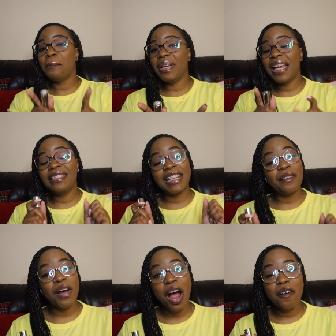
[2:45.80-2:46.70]
being that
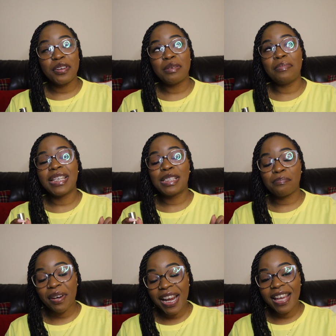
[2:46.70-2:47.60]
I've already been
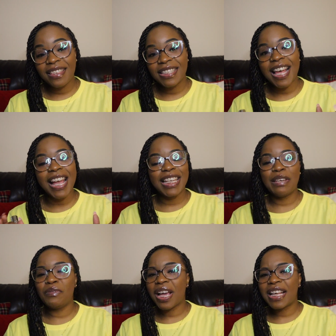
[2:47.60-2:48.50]
spraying this, I can
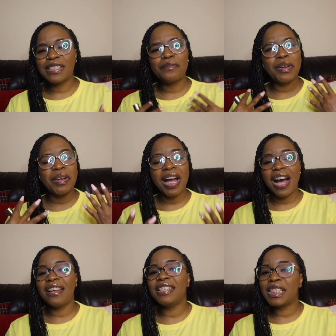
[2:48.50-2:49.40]
give you guys a very
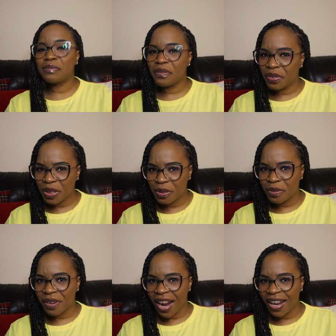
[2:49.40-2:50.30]
honest review,
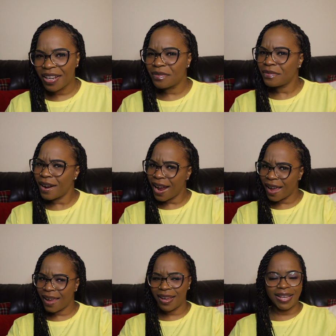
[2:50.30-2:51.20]
right?
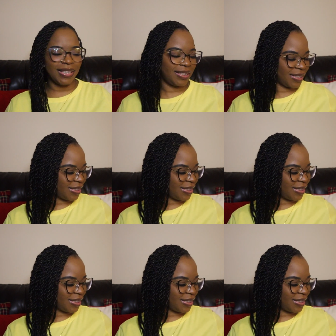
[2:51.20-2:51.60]
Right.